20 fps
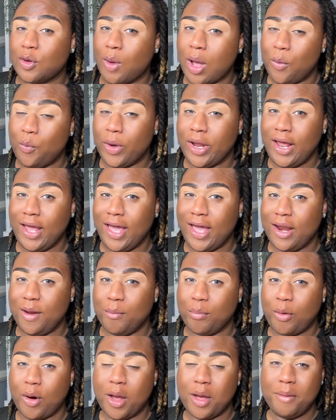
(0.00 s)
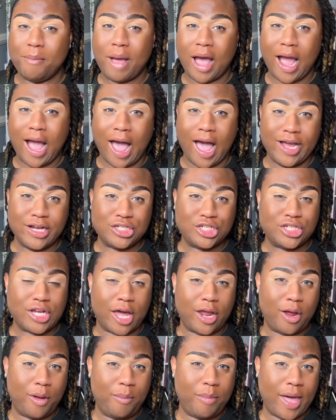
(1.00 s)
I went ahead and prepped my
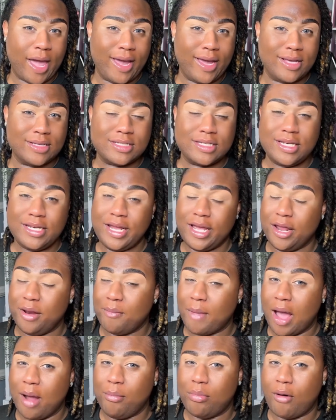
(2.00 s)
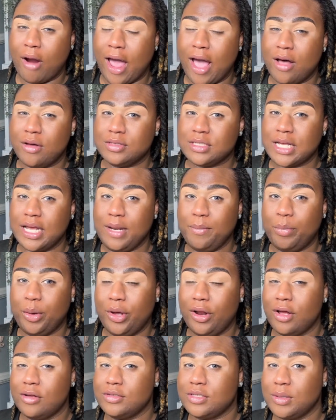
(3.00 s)
eyeshadow base, did my brows, and
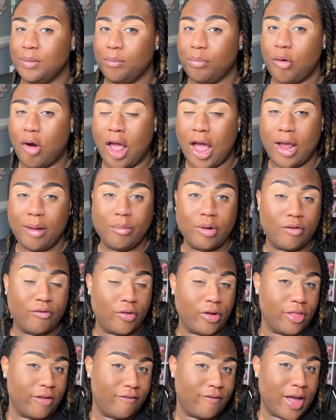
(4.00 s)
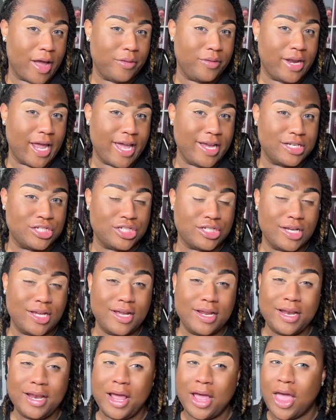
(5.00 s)
put on some primer for the
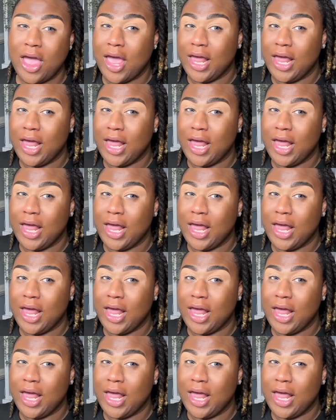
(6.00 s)
foundation.